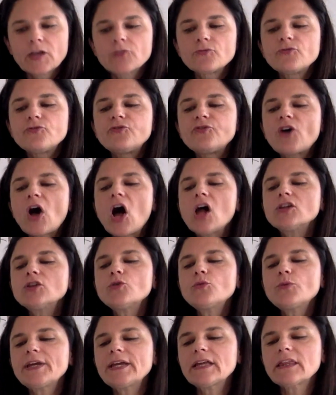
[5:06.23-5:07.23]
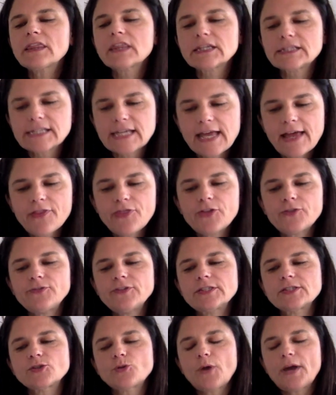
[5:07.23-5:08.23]
Following the death of
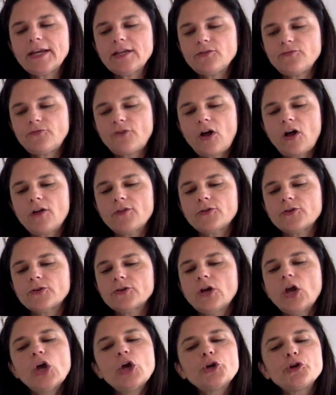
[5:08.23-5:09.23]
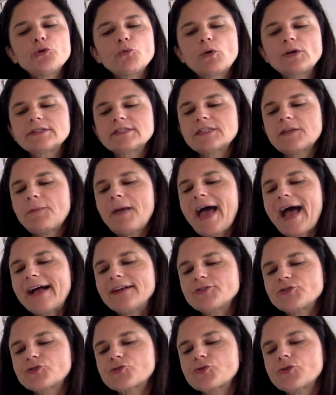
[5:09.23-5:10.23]
his grandfather, who was the
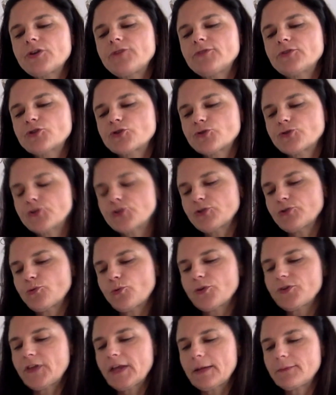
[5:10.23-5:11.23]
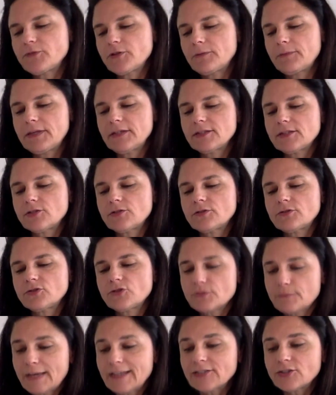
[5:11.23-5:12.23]
pastor of a church in Northampton,
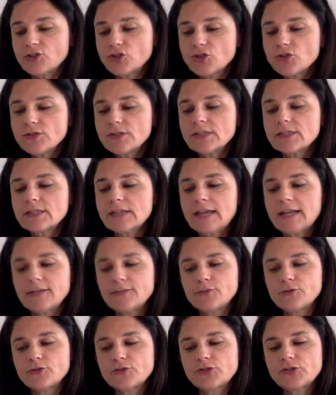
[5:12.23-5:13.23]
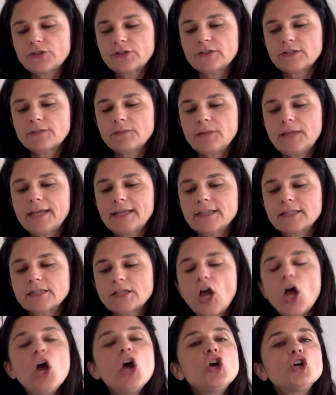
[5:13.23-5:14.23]
Massachusetts, Edwards took his place.
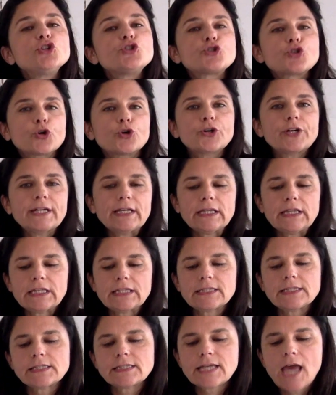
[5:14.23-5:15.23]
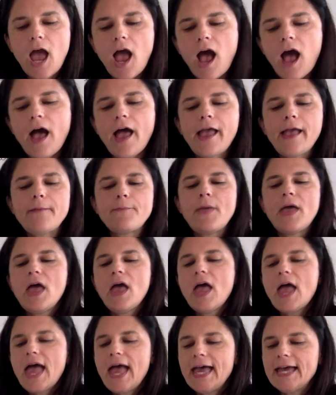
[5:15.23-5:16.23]
During this time,
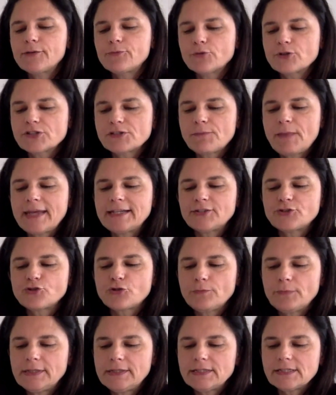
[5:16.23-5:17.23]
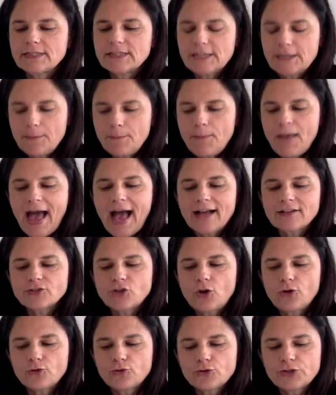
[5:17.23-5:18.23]
Edwards made a tremendous impact
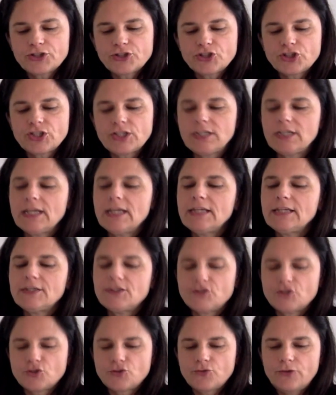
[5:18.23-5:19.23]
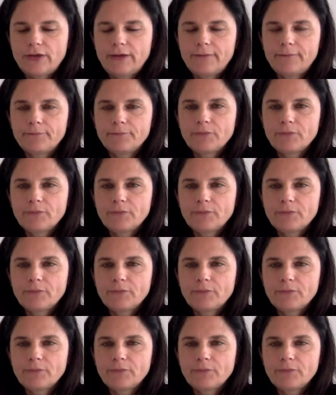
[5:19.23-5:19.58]
on Christian history.